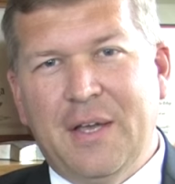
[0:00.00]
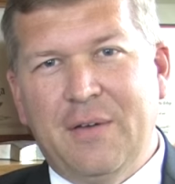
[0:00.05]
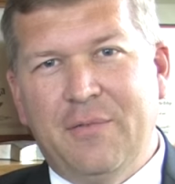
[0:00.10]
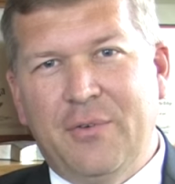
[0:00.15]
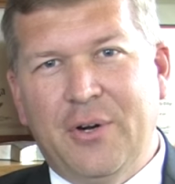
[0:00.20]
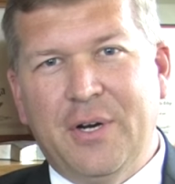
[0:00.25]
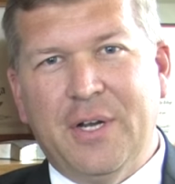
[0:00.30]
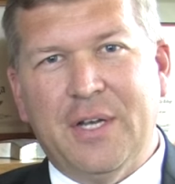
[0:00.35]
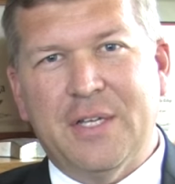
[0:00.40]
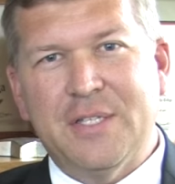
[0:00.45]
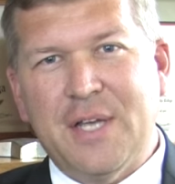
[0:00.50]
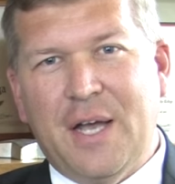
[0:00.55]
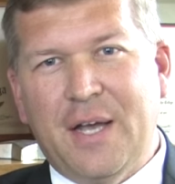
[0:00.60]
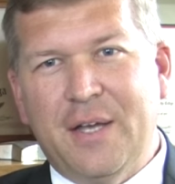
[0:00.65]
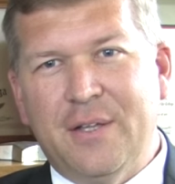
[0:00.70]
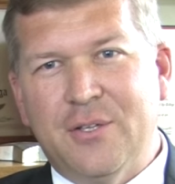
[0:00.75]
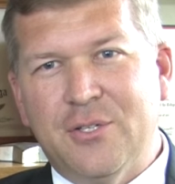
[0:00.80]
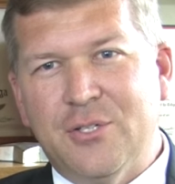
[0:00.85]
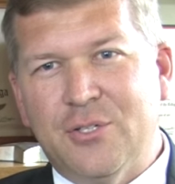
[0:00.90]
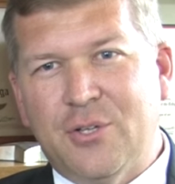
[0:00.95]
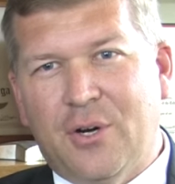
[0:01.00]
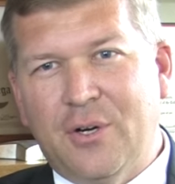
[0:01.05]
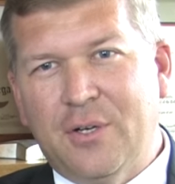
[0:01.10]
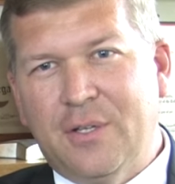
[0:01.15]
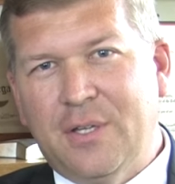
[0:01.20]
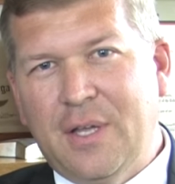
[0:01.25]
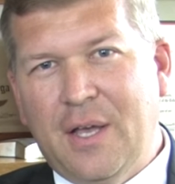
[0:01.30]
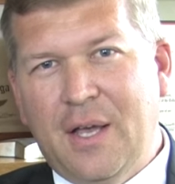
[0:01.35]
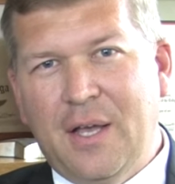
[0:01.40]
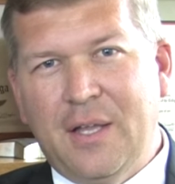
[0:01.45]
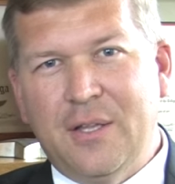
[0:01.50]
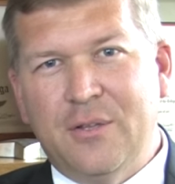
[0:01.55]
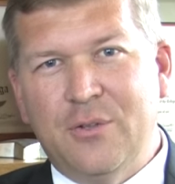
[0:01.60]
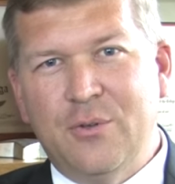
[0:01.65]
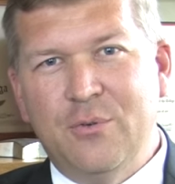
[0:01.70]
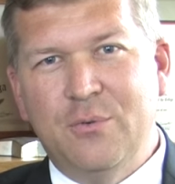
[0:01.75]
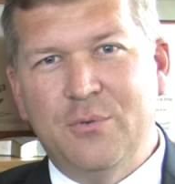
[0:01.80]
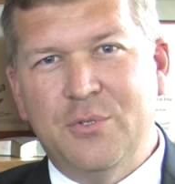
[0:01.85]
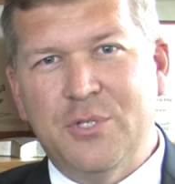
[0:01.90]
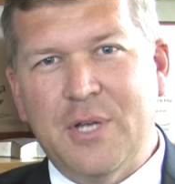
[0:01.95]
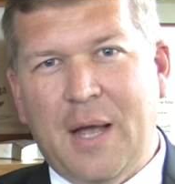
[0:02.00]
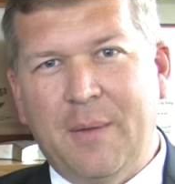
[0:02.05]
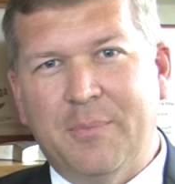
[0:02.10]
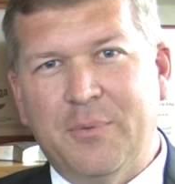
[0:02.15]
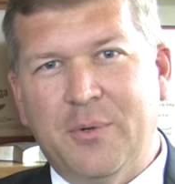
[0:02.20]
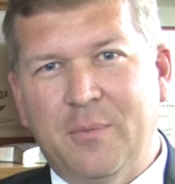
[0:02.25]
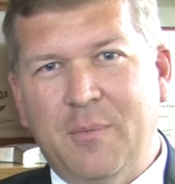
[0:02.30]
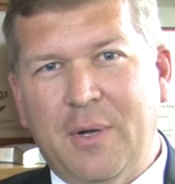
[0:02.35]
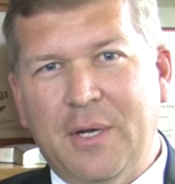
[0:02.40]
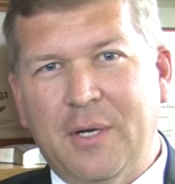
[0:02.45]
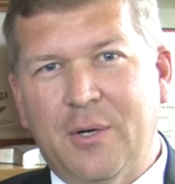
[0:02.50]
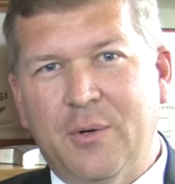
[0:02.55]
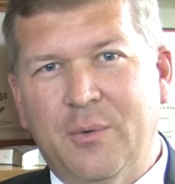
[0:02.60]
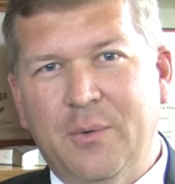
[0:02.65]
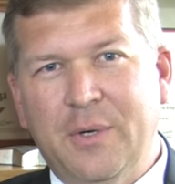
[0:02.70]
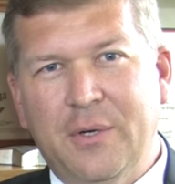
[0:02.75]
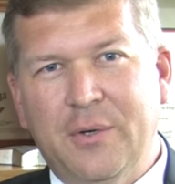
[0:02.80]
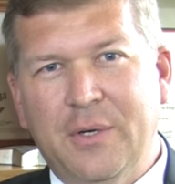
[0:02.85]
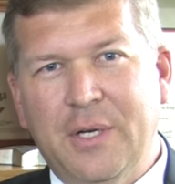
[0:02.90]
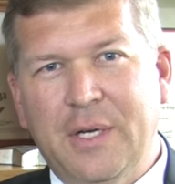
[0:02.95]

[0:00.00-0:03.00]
Very excited to start uh, the new chapter in my career